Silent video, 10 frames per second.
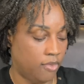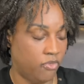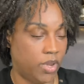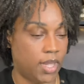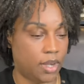
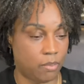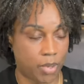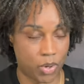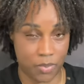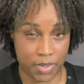Vanilla
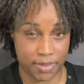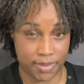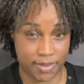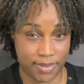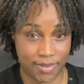Bourbon,
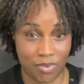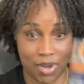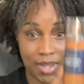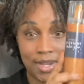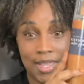
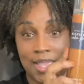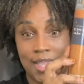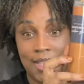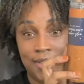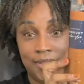right?
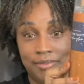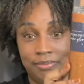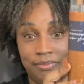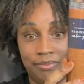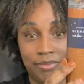
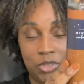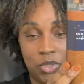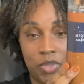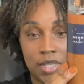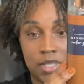So
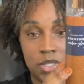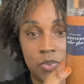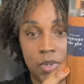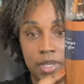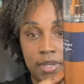that's this
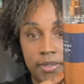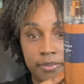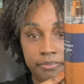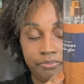one here.